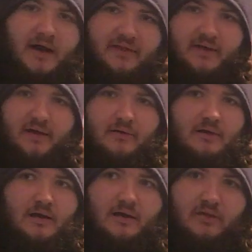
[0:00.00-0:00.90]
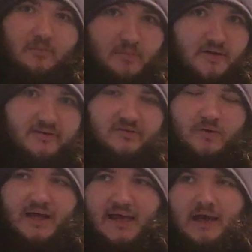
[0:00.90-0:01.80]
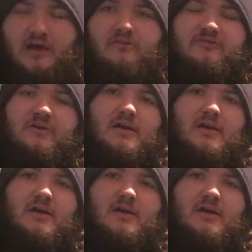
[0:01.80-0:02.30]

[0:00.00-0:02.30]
by then The Miz would have